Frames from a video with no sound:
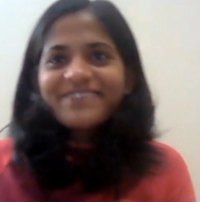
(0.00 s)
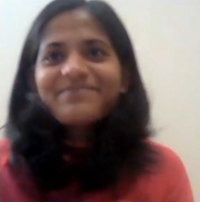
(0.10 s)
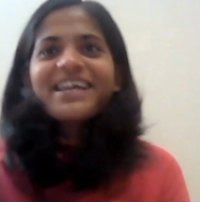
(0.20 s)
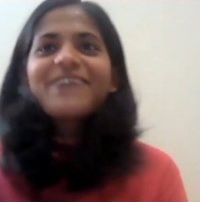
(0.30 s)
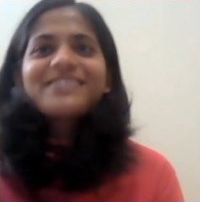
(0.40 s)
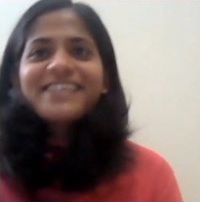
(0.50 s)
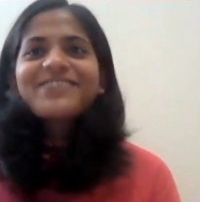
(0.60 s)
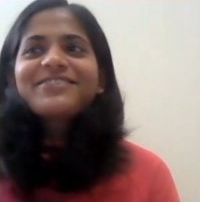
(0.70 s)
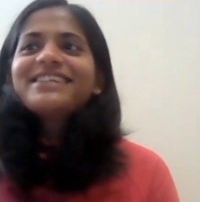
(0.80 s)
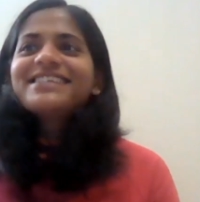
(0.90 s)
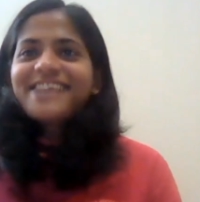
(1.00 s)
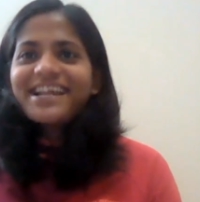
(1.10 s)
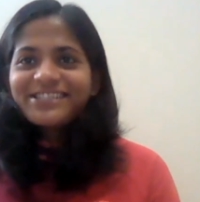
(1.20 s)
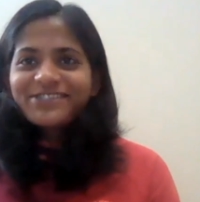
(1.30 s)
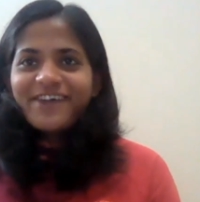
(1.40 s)
but I was like really
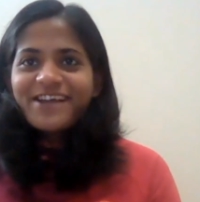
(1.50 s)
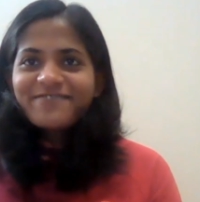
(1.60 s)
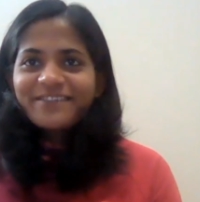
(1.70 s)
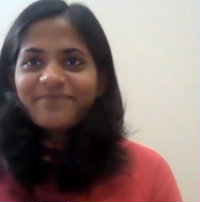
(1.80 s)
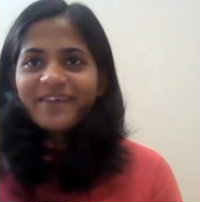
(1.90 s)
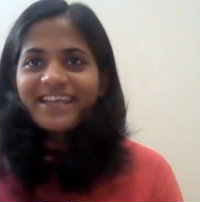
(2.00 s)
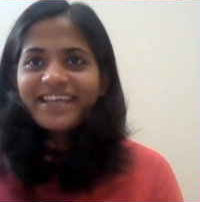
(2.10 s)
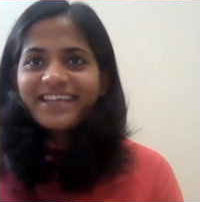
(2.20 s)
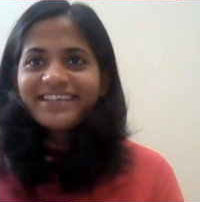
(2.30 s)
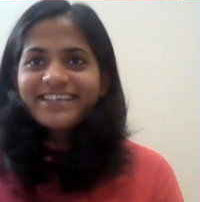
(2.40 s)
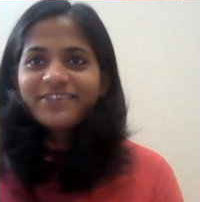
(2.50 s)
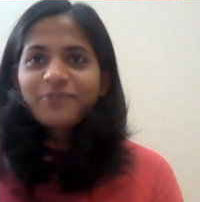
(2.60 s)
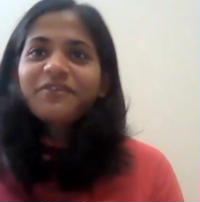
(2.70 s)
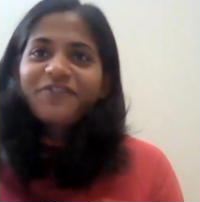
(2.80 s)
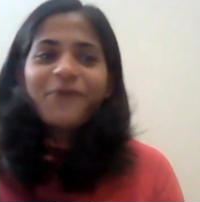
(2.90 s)
satisfied with my
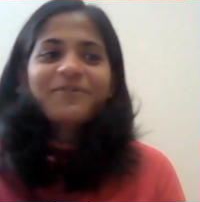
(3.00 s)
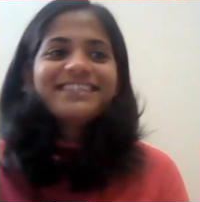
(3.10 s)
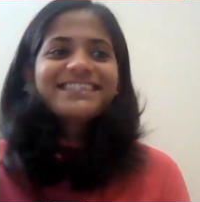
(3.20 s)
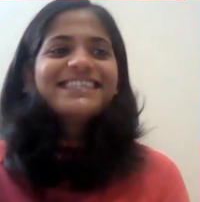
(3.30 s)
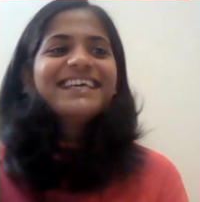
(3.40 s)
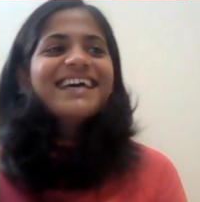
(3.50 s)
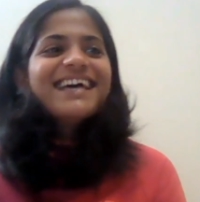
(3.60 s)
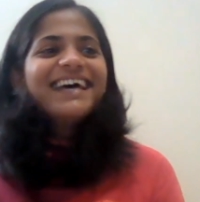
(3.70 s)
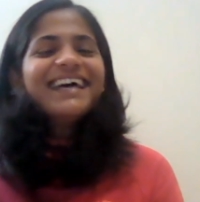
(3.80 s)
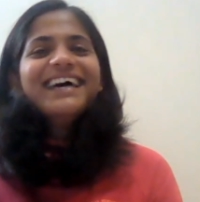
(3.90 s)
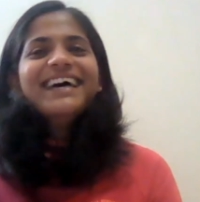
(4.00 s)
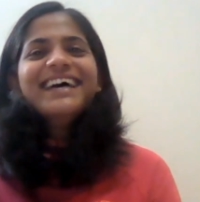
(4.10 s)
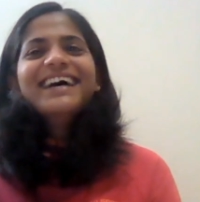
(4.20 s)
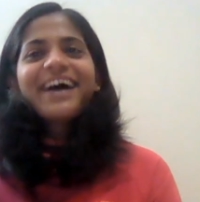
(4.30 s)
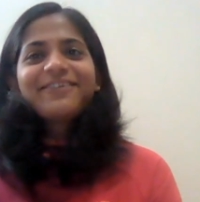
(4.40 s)
performance.
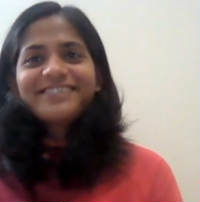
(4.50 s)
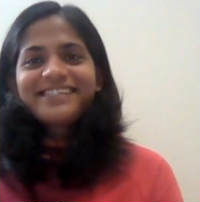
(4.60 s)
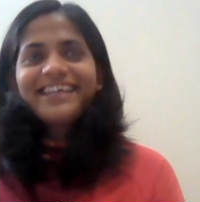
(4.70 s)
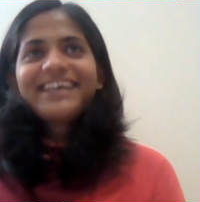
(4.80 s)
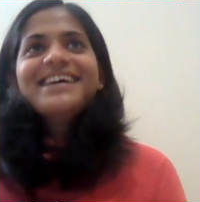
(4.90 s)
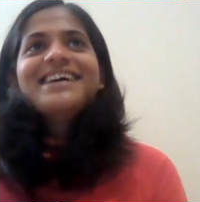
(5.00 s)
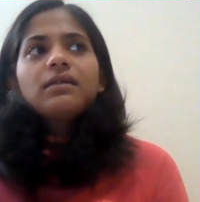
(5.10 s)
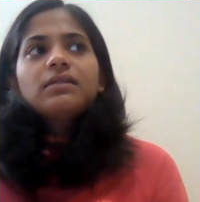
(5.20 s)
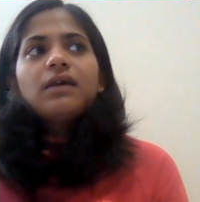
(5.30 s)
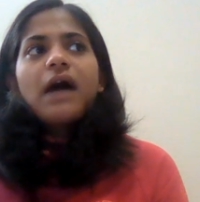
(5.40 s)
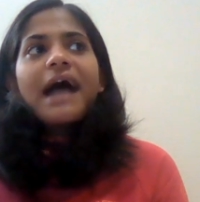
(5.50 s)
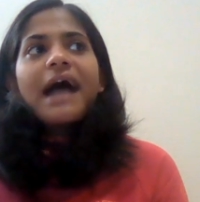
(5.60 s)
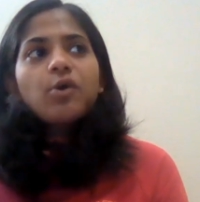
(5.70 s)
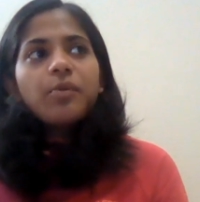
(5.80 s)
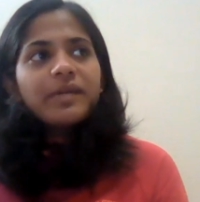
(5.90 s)
I would say the
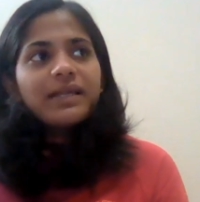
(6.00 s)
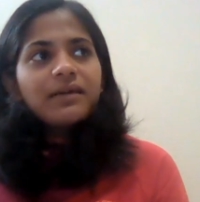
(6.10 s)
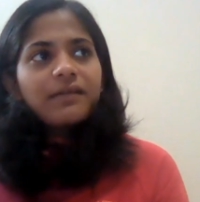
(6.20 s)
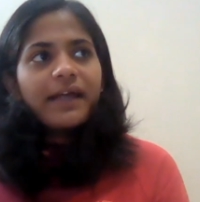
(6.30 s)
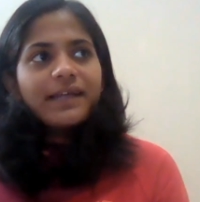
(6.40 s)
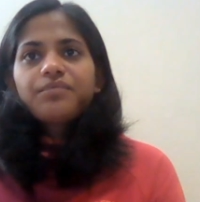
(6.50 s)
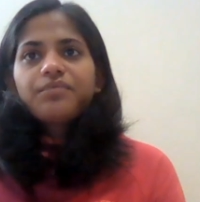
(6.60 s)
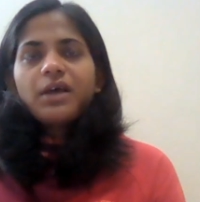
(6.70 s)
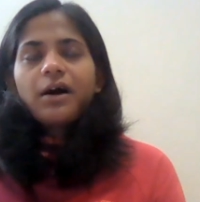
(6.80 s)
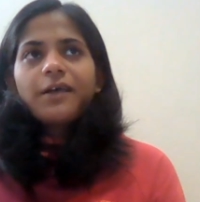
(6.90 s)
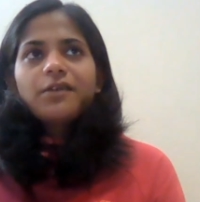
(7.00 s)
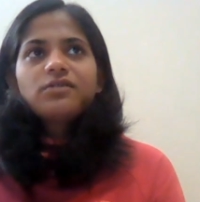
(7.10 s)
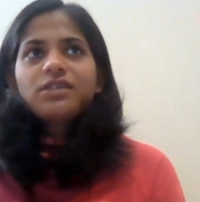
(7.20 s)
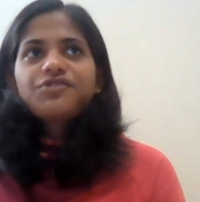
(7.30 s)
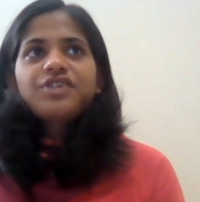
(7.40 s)
eye-opening rides,
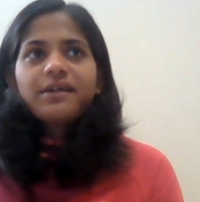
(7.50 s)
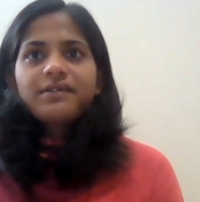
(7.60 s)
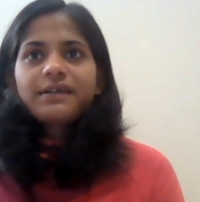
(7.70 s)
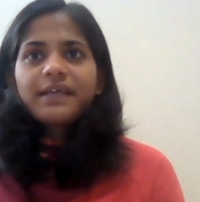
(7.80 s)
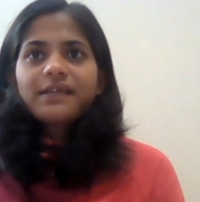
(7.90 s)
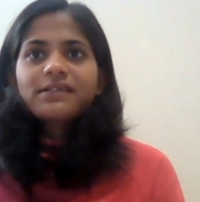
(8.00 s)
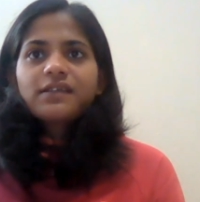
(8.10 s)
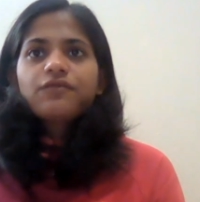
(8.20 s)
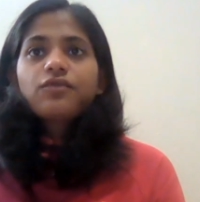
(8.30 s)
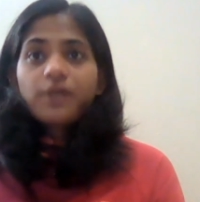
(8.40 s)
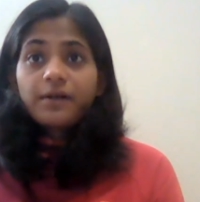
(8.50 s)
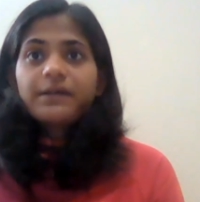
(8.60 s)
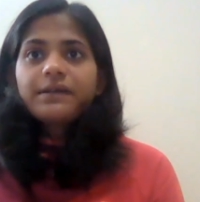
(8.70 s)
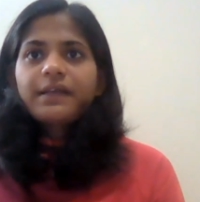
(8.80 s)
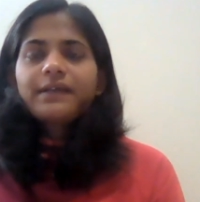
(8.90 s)
the 300Ks and
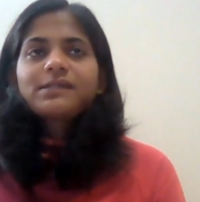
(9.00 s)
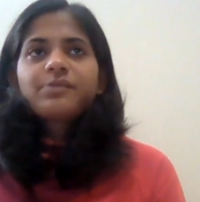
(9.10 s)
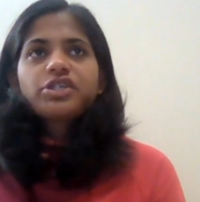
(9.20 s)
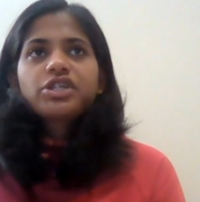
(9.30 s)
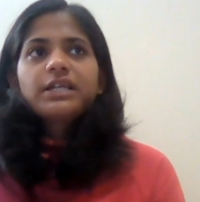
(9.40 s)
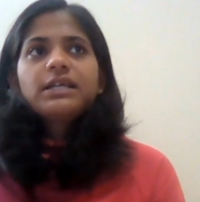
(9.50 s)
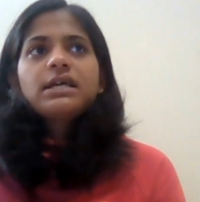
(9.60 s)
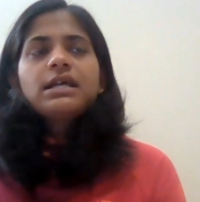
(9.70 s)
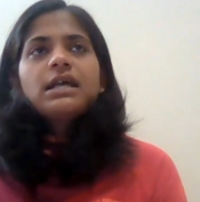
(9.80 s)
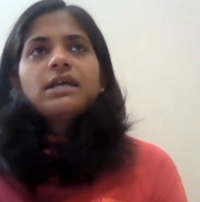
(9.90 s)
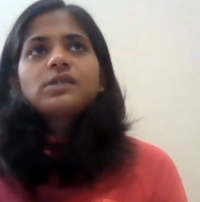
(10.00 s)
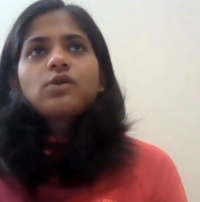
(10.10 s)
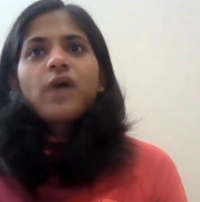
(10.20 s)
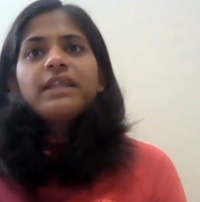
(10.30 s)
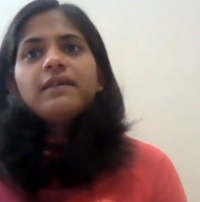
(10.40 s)
400Ks actually.
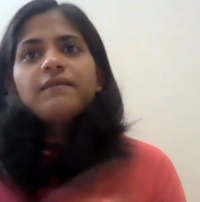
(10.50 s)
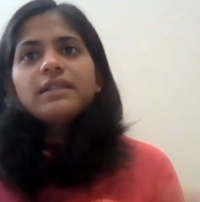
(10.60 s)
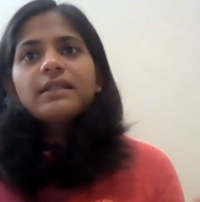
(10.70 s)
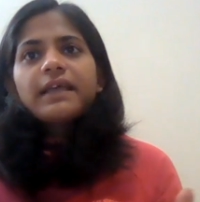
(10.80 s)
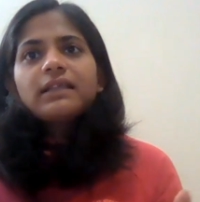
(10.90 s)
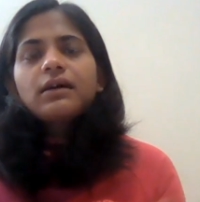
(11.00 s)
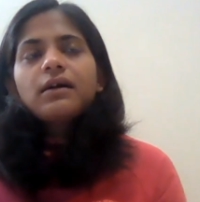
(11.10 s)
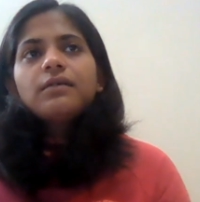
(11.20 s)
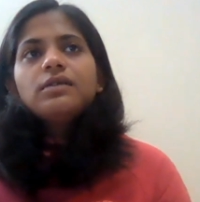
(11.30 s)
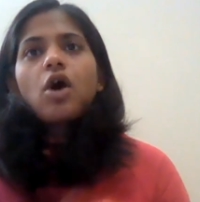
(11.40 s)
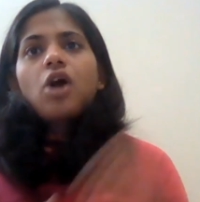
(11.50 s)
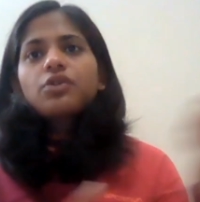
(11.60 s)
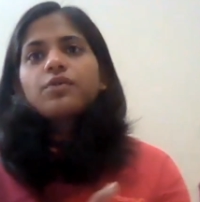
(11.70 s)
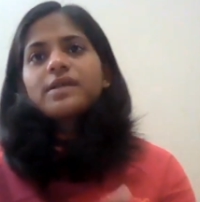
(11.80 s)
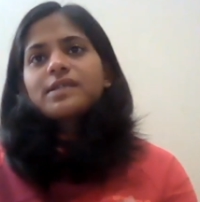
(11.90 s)
So I live in like the
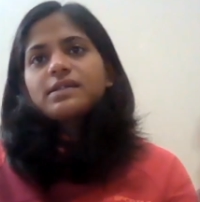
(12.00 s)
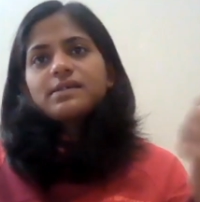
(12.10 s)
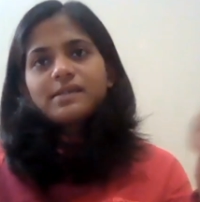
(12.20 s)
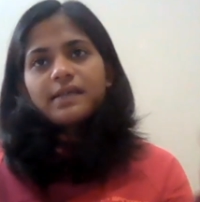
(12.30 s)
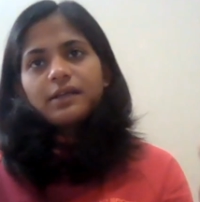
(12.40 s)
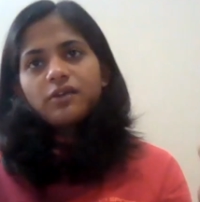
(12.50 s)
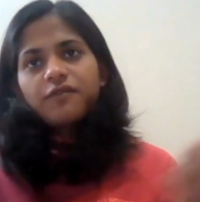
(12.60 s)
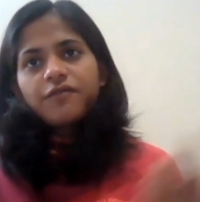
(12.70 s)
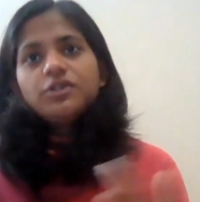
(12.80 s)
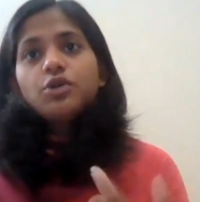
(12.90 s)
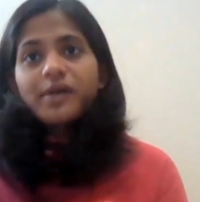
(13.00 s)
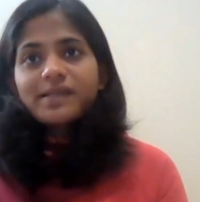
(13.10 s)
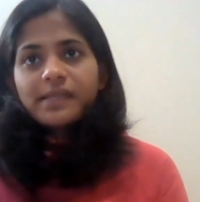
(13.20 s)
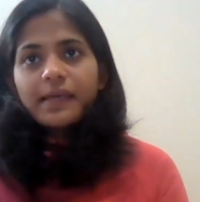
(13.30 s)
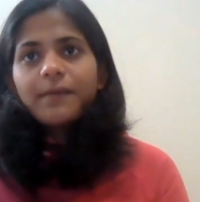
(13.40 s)
northwest state of
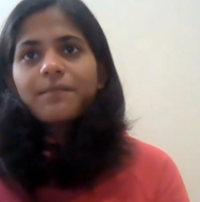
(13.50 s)
USA,